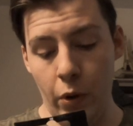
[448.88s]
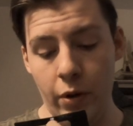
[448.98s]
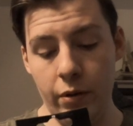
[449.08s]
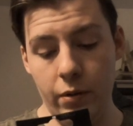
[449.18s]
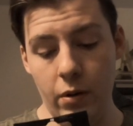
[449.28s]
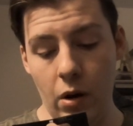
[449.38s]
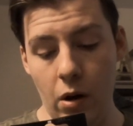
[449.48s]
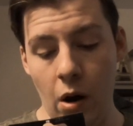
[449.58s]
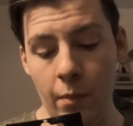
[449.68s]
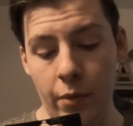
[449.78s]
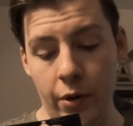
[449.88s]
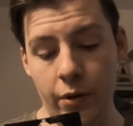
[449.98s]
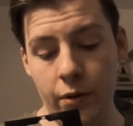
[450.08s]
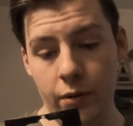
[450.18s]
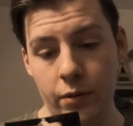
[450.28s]
burnt
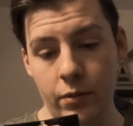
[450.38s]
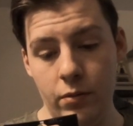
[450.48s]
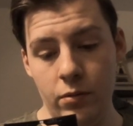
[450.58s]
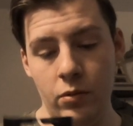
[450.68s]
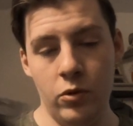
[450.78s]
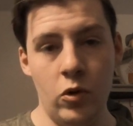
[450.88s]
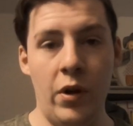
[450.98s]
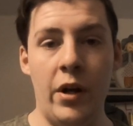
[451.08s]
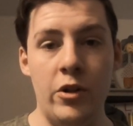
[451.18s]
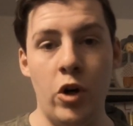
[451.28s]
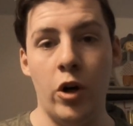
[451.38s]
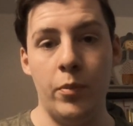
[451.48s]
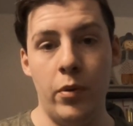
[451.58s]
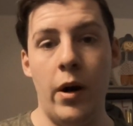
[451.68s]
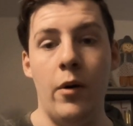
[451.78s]
umber, so like a
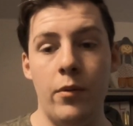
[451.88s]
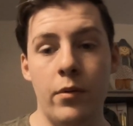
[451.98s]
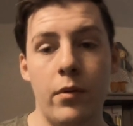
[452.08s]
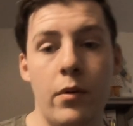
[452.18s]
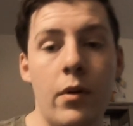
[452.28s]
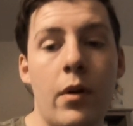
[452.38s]
dark brown,